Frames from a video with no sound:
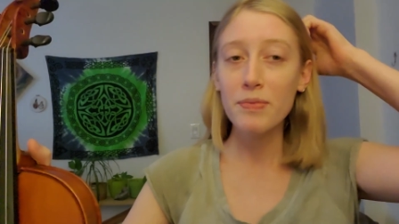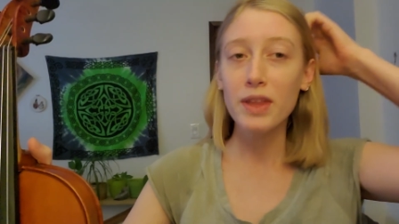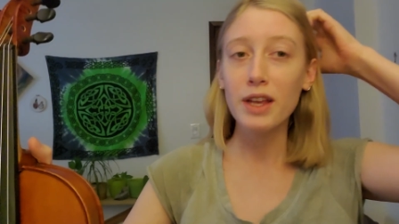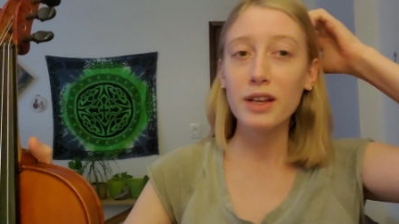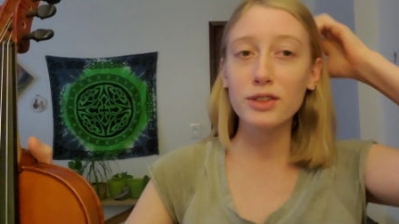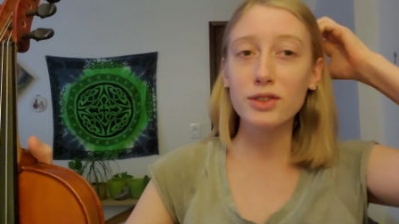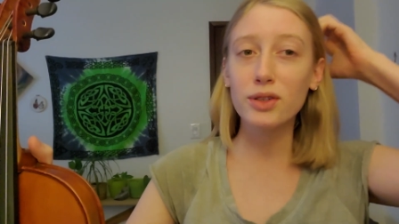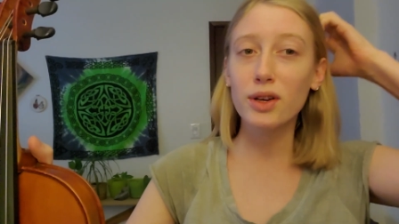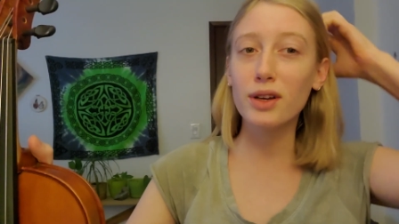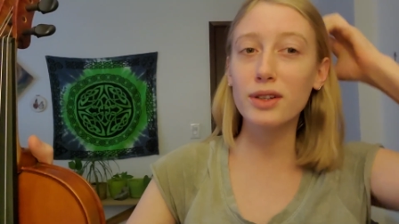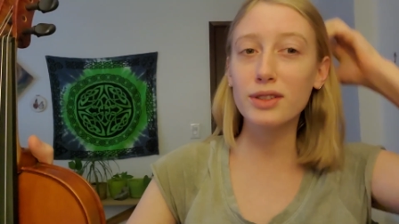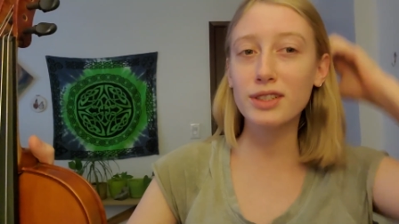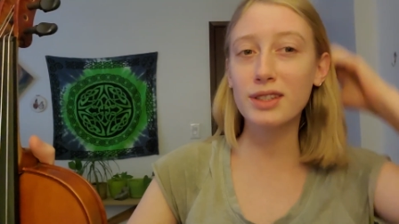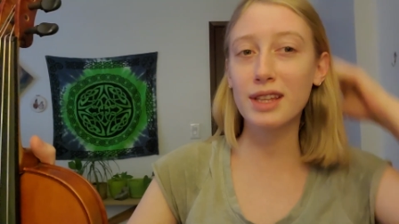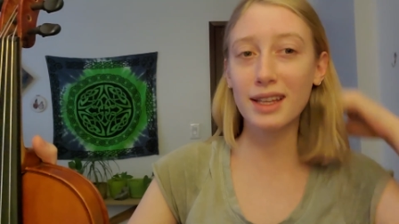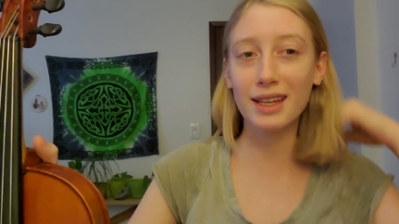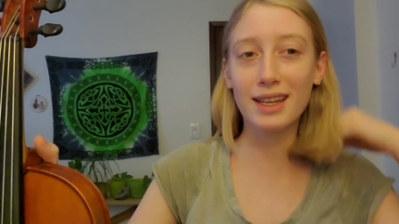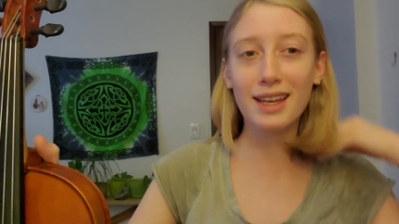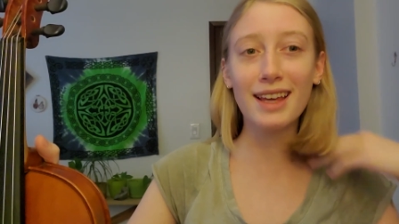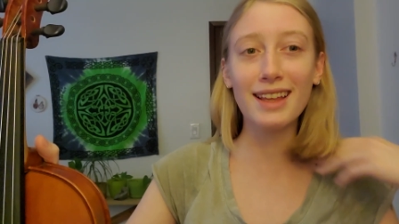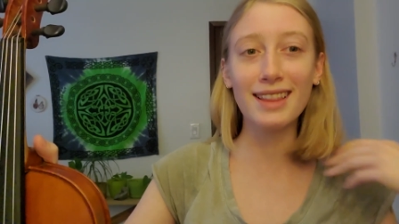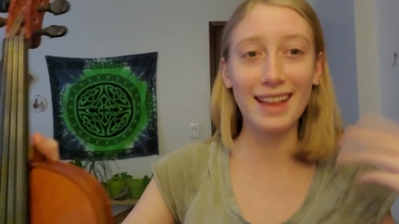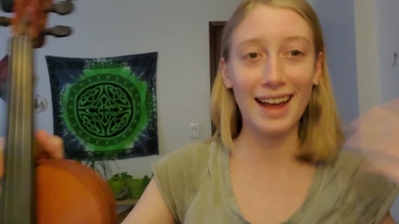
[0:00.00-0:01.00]
So I was
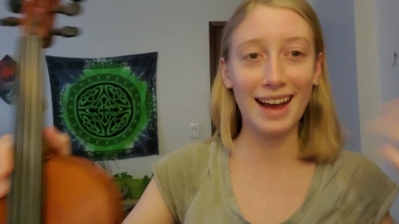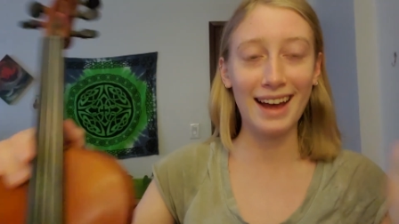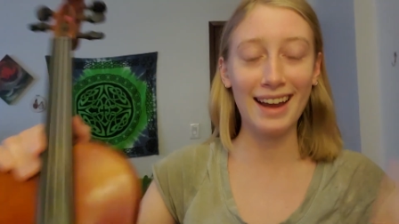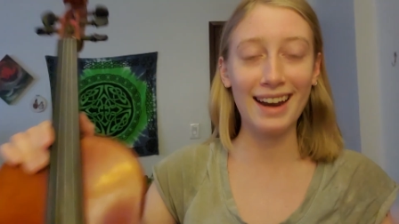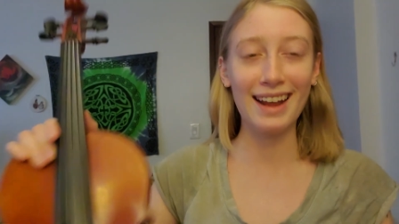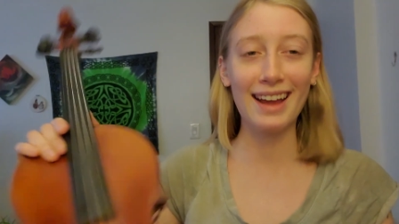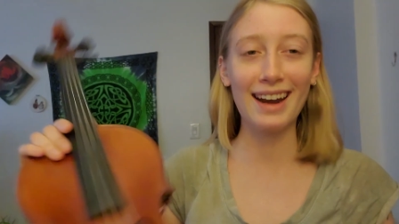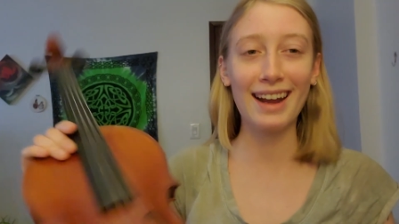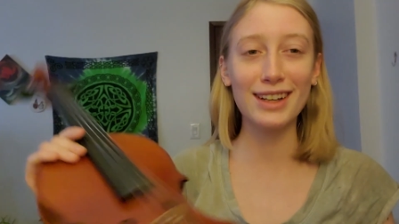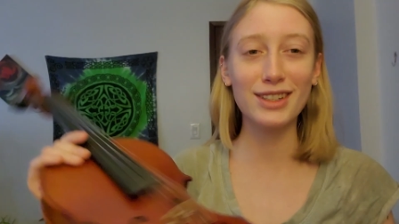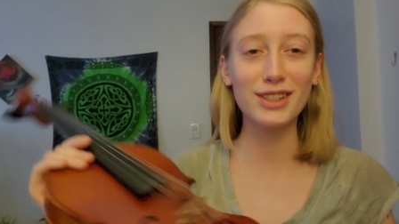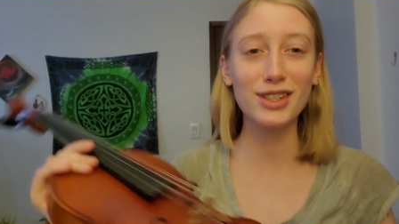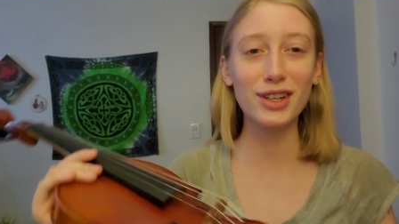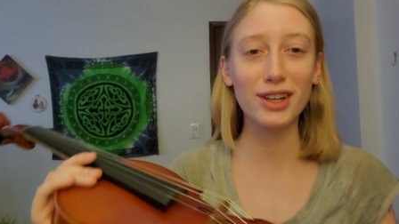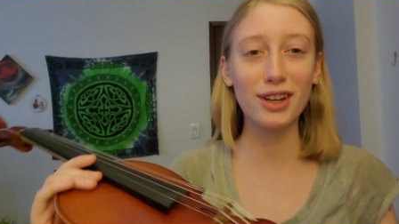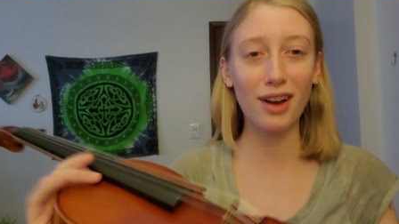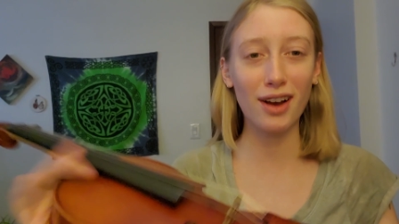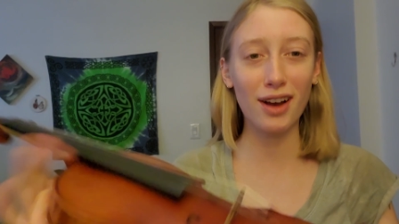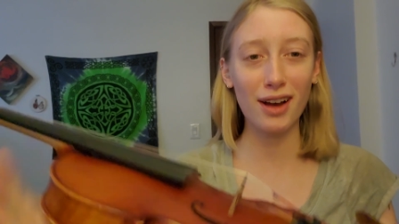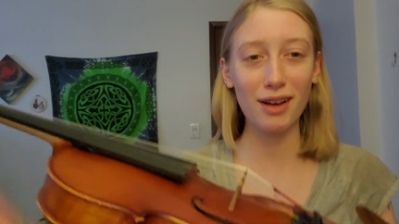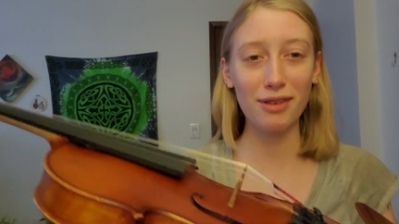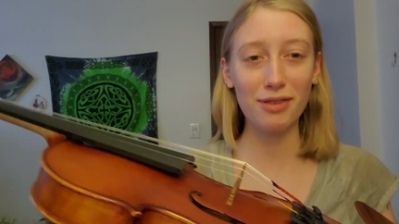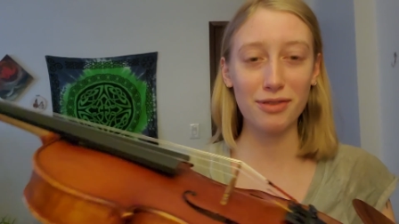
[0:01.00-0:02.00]
thinking that, and I took
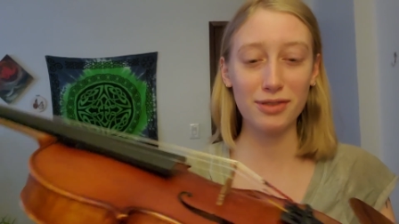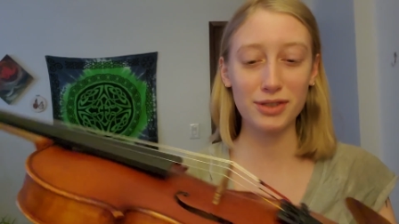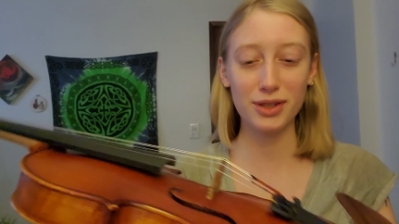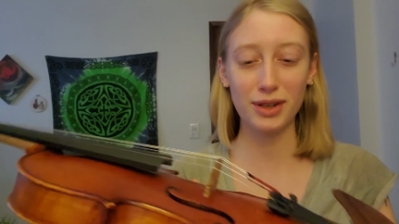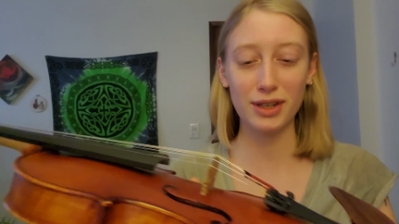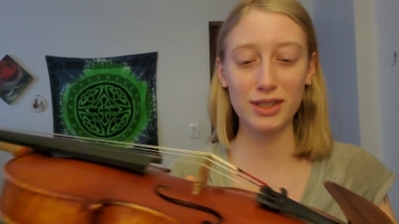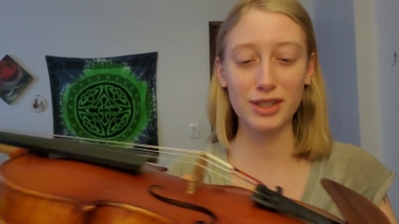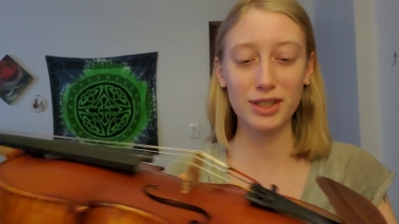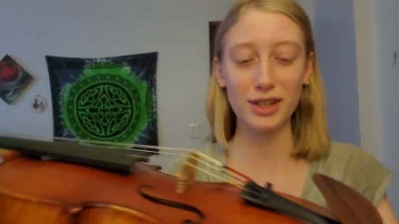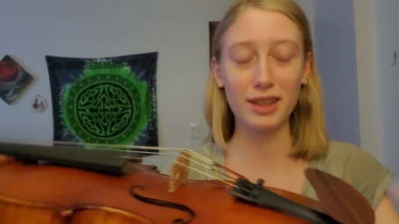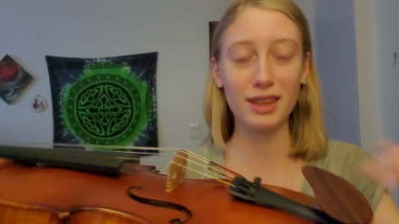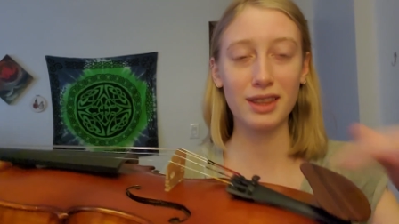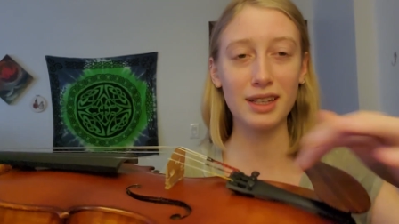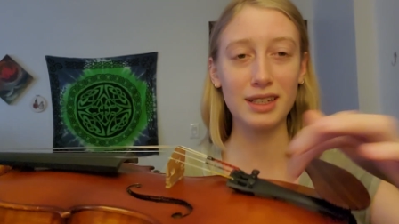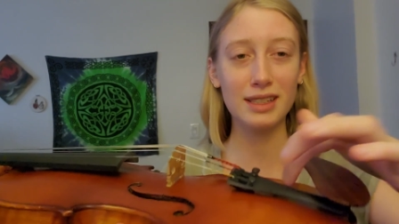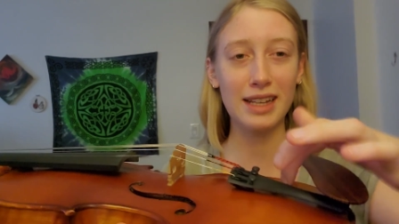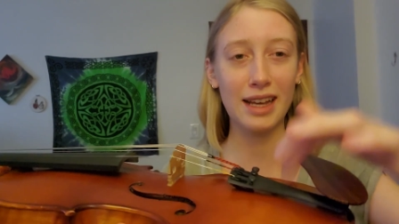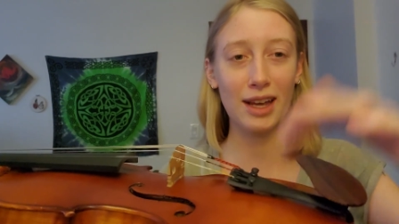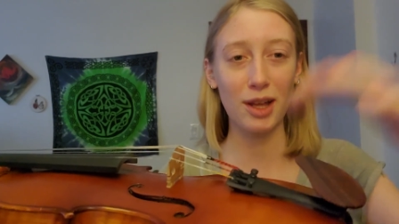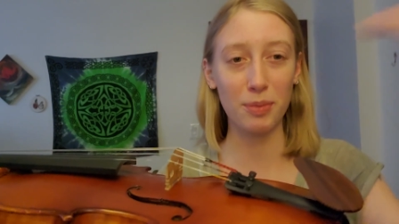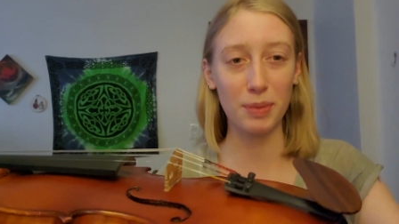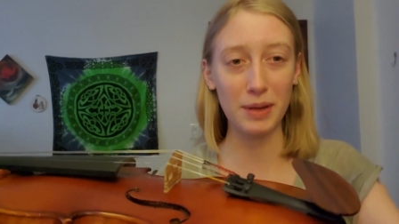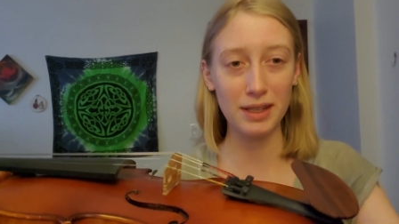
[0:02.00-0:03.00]
the
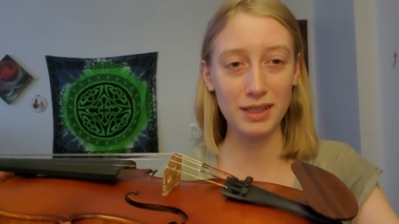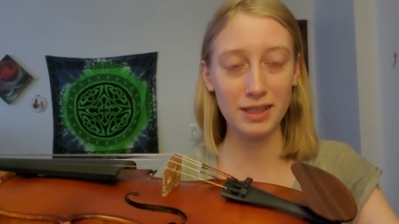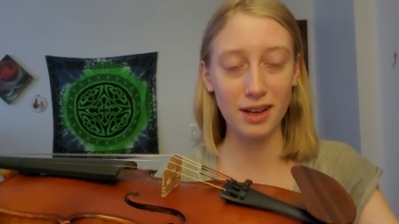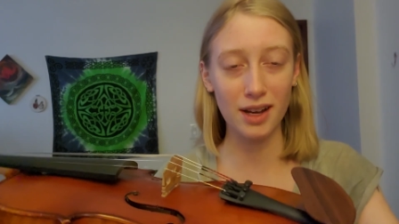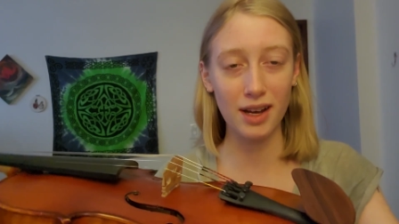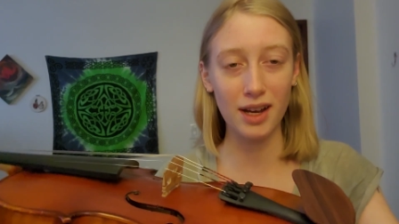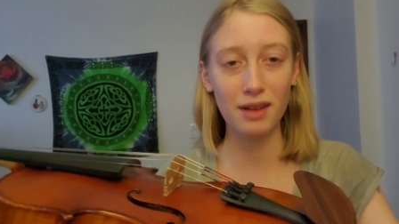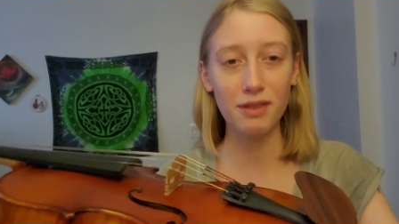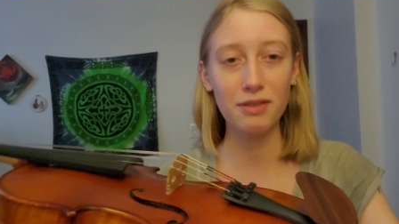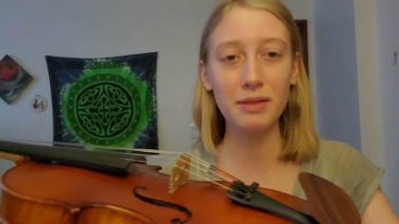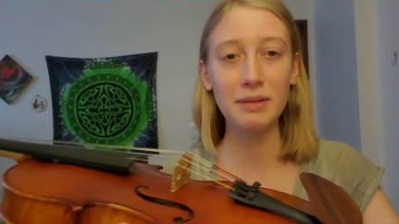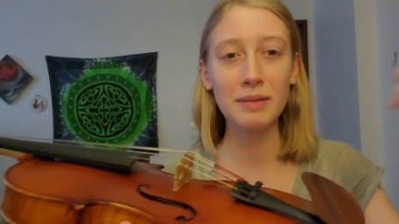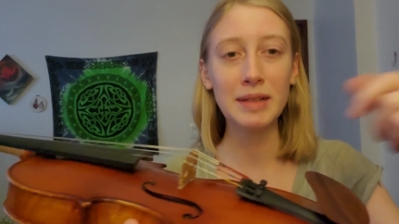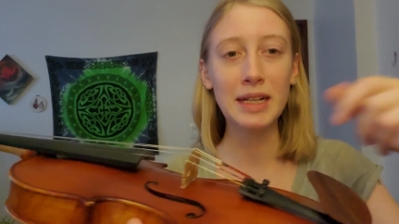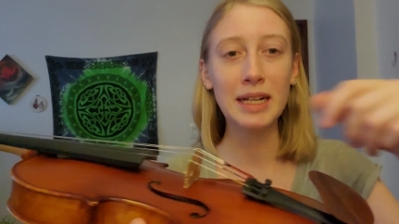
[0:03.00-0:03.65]
tailpiece off,